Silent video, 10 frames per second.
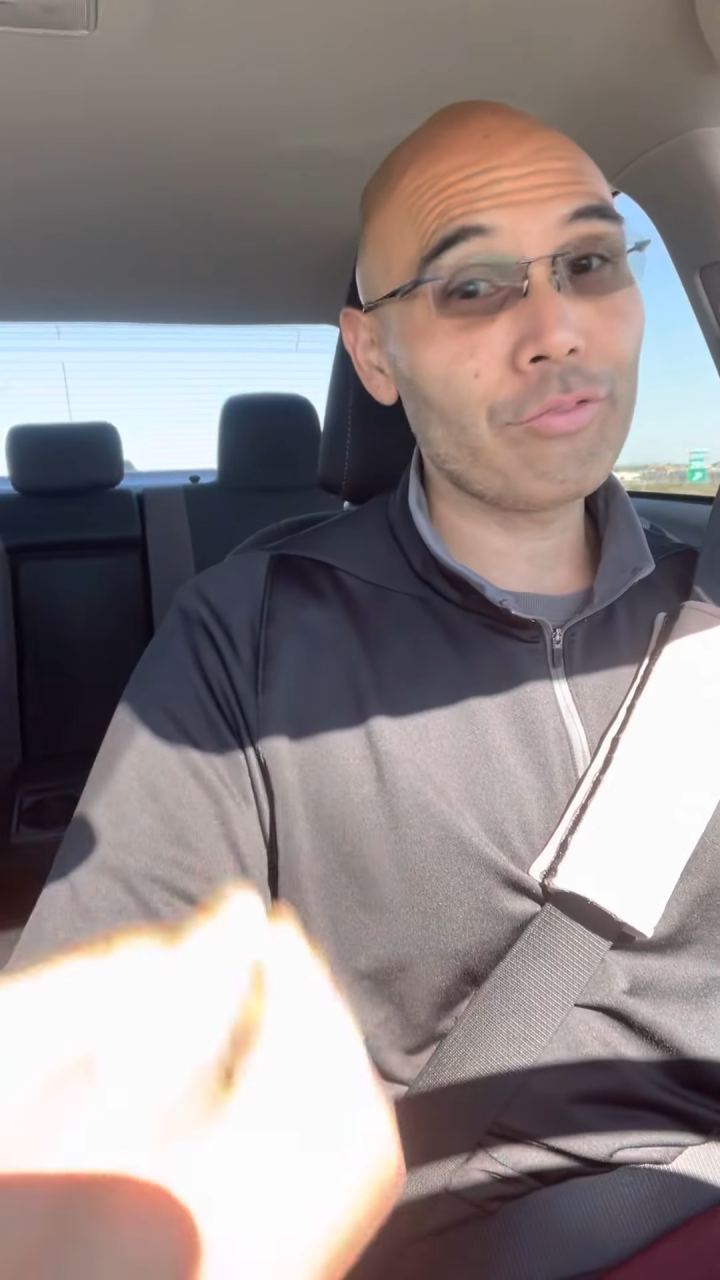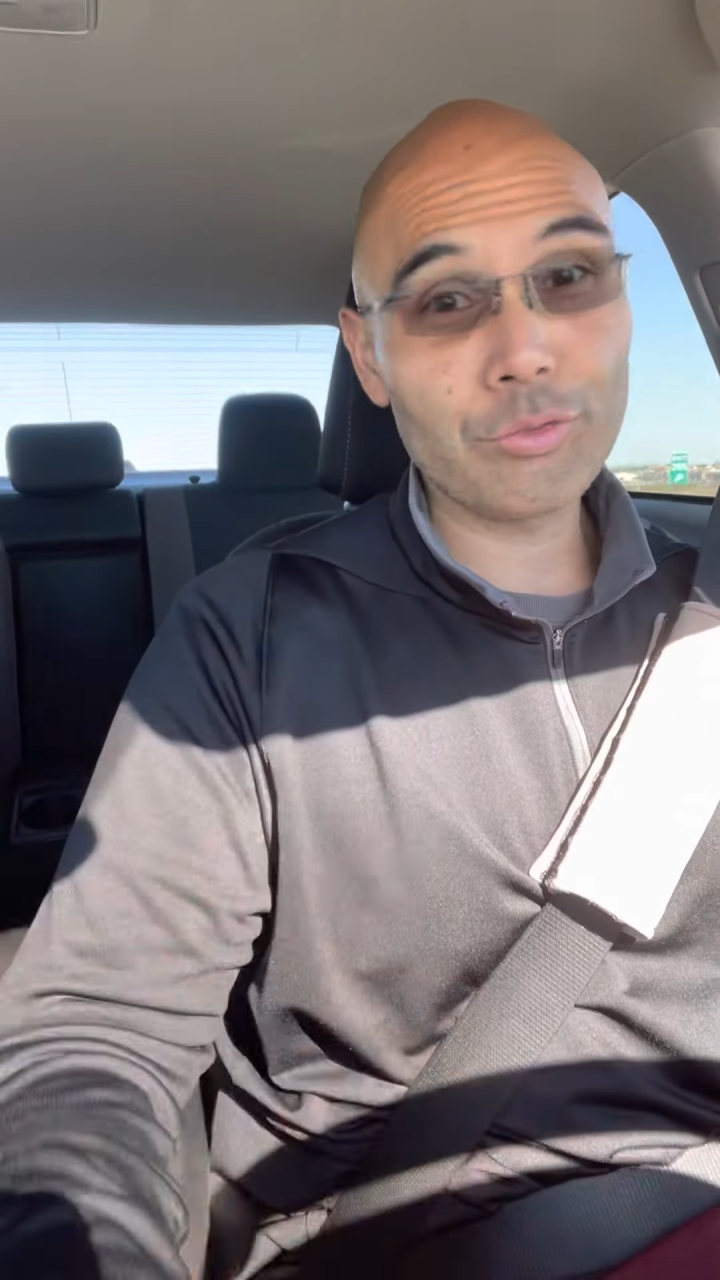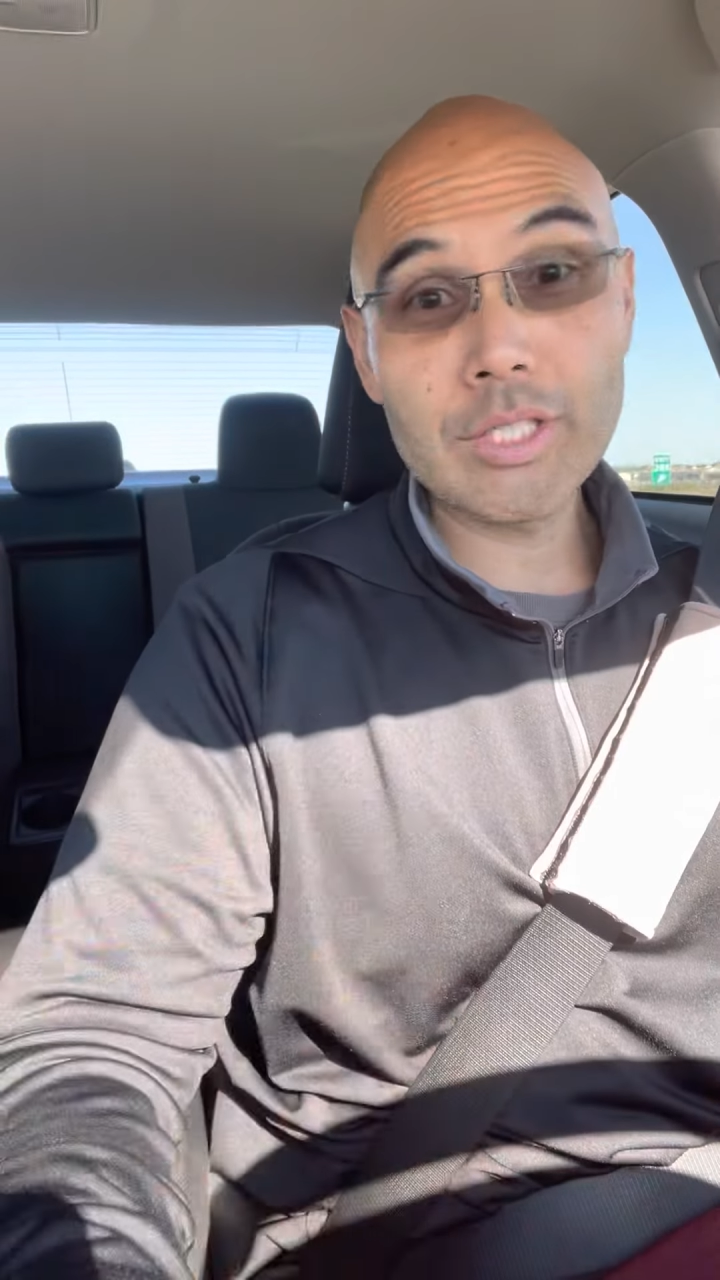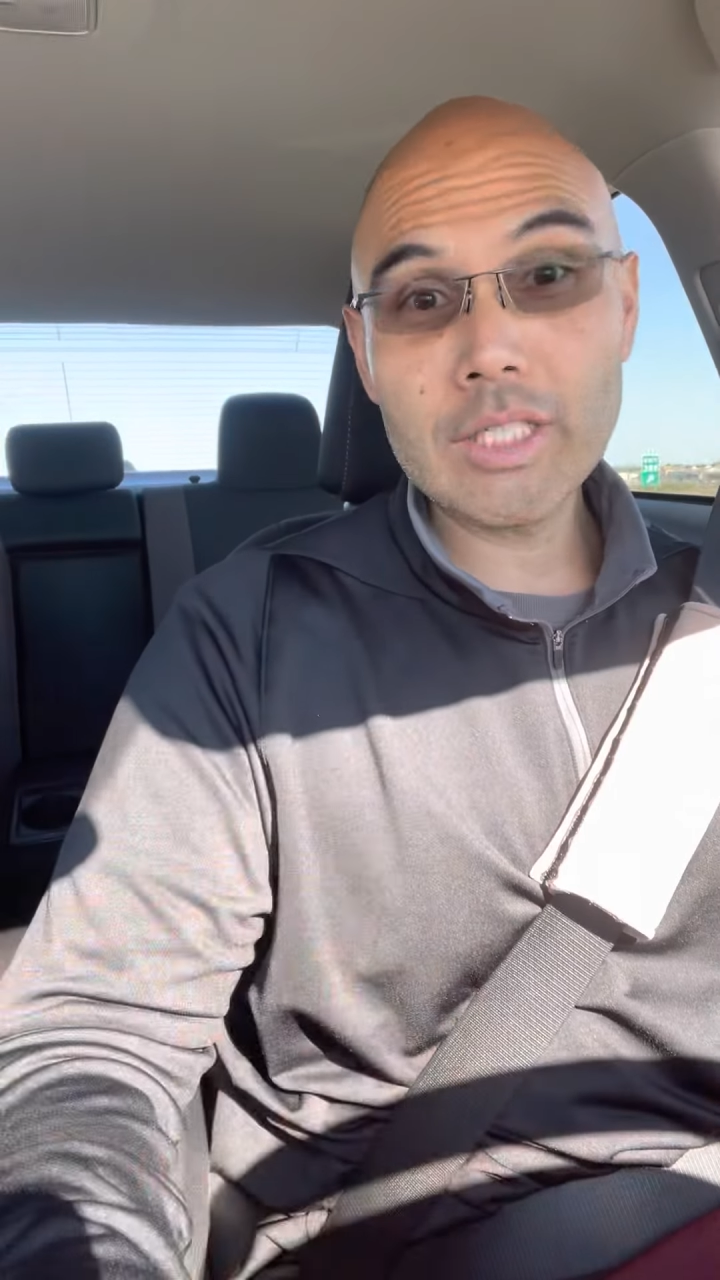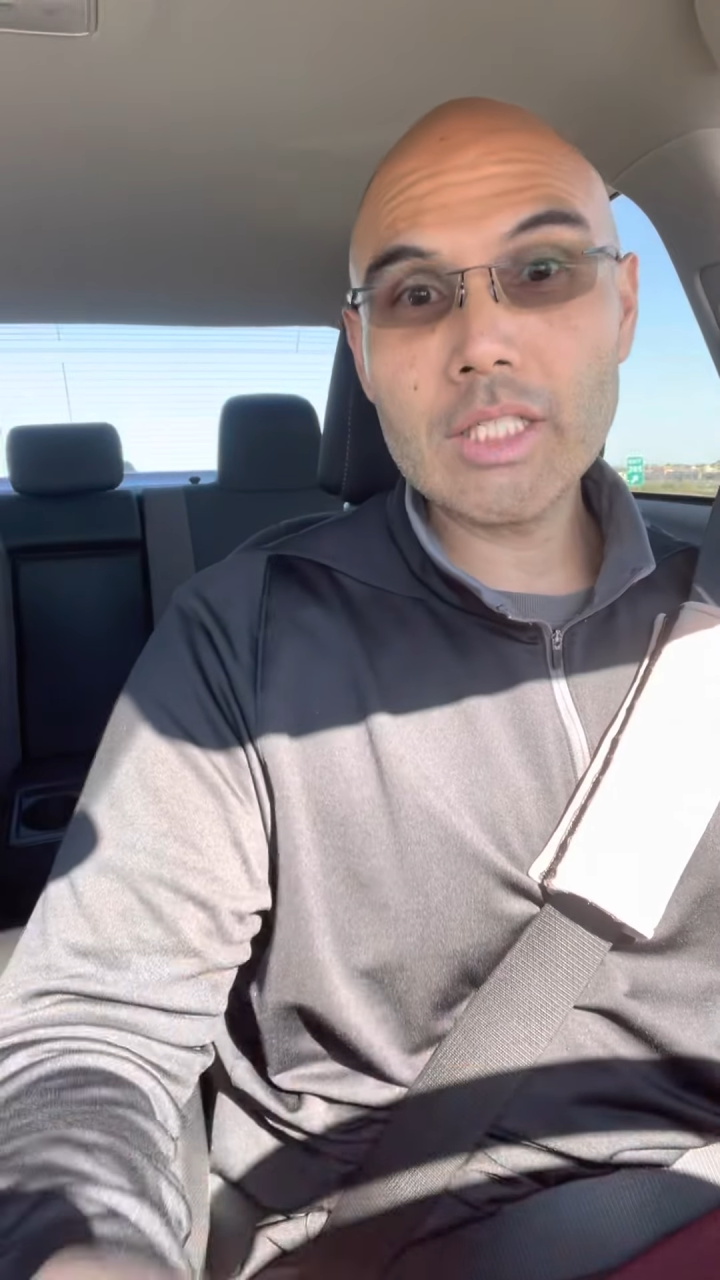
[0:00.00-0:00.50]

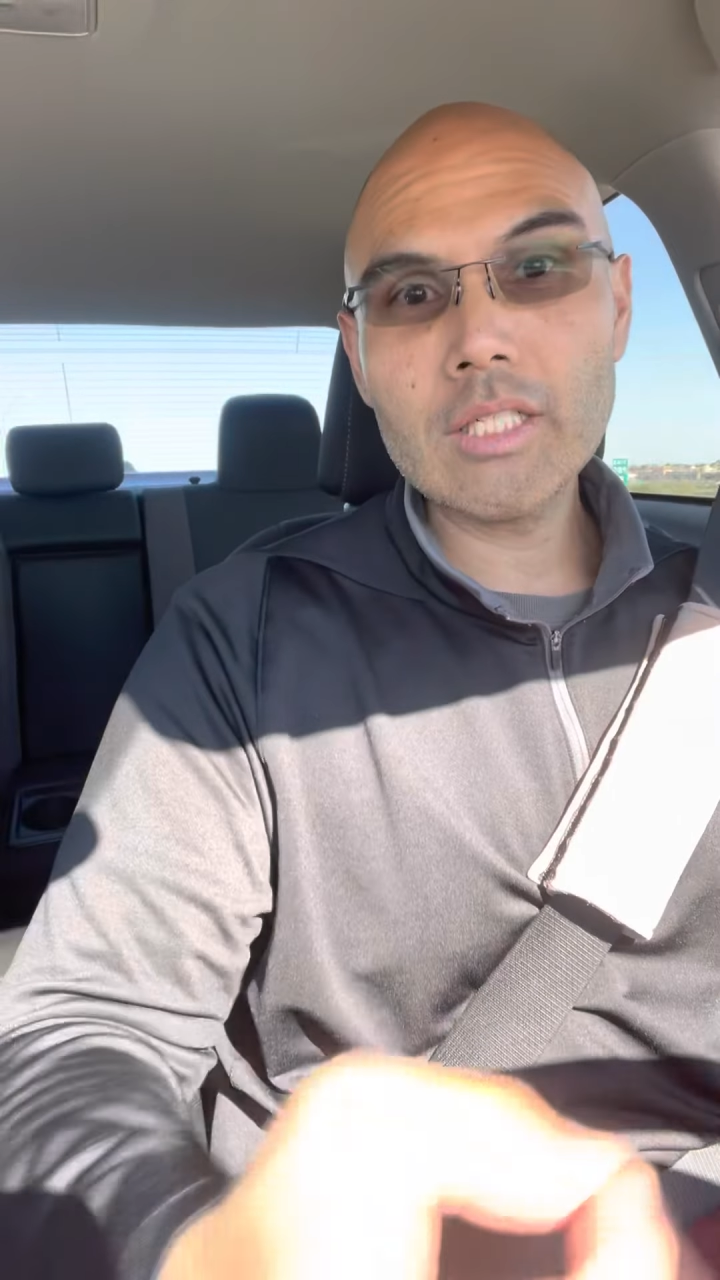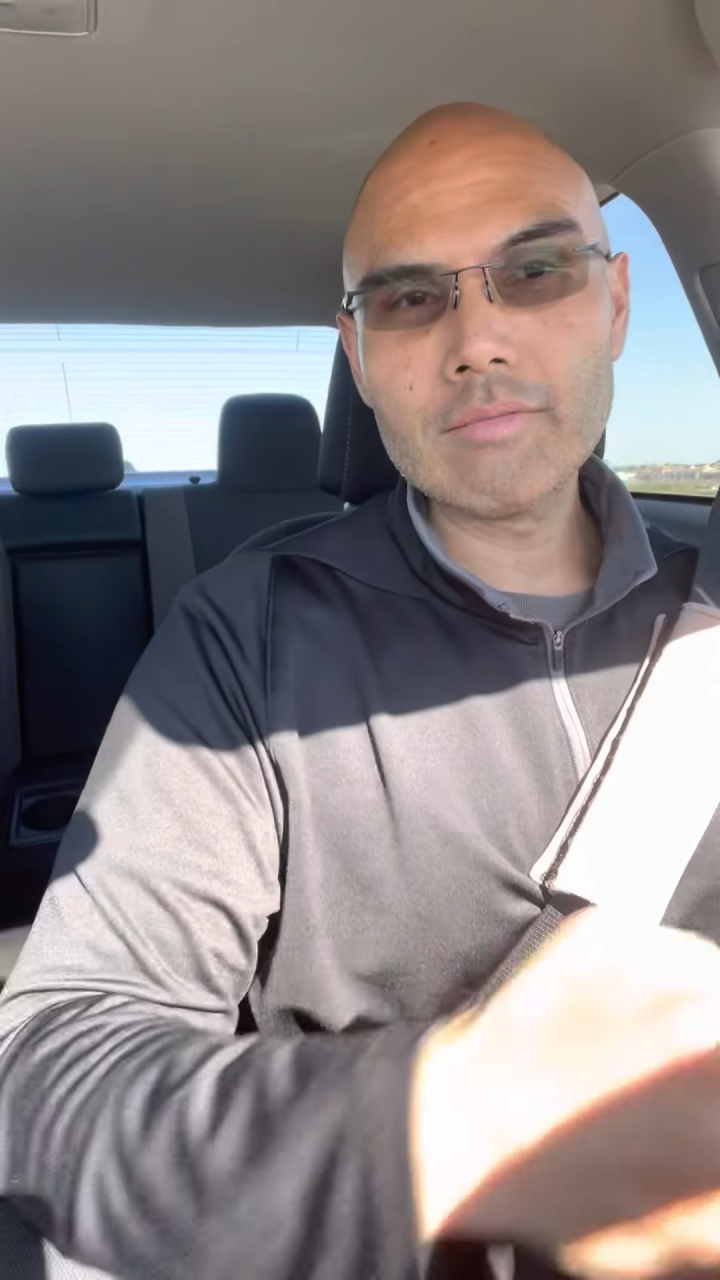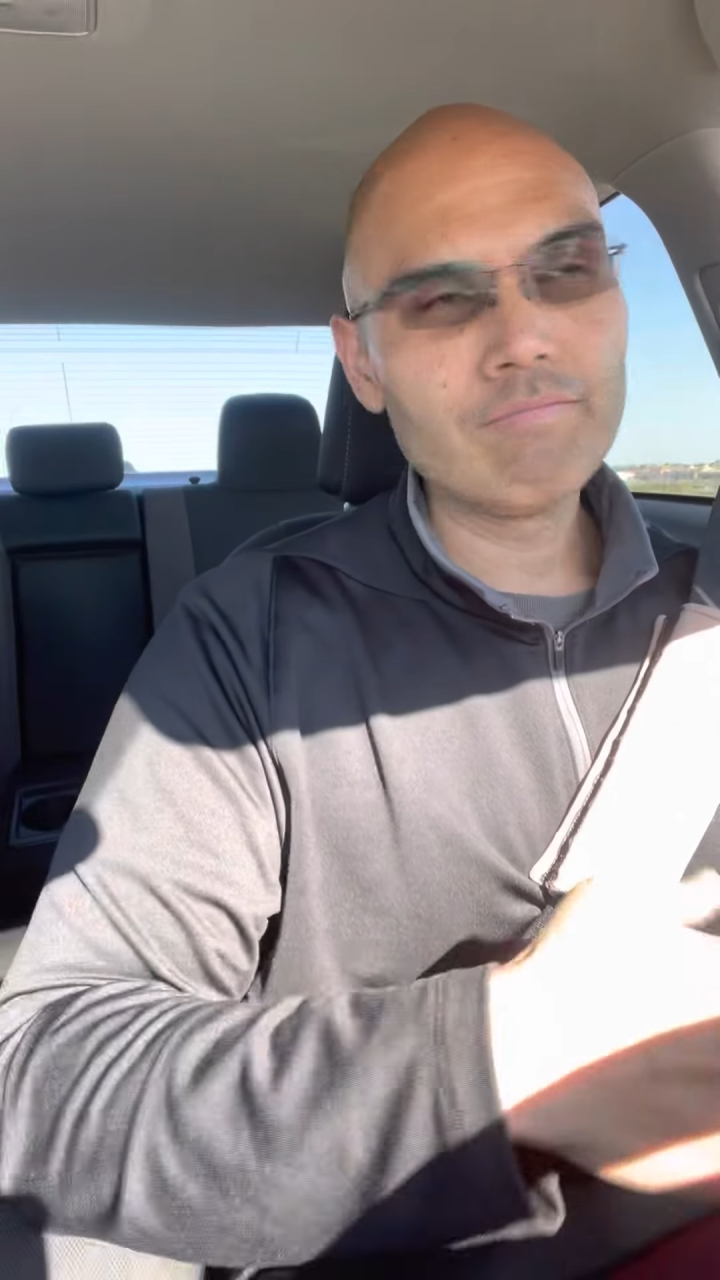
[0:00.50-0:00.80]
free